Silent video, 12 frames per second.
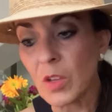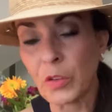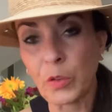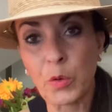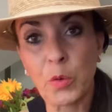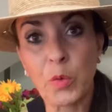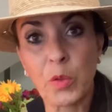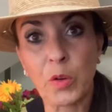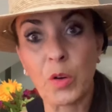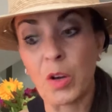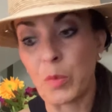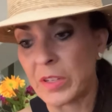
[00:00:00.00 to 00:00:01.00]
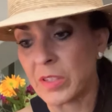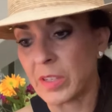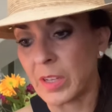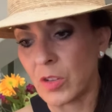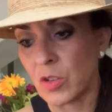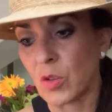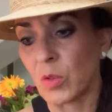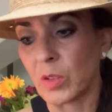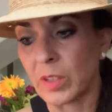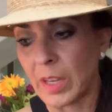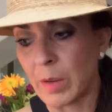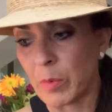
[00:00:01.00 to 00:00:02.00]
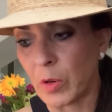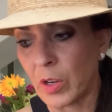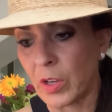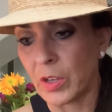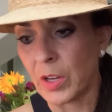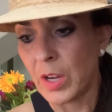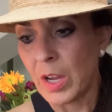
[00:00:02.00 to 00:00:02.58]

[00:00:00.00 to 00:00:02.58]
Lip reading: through a residential neighborhood.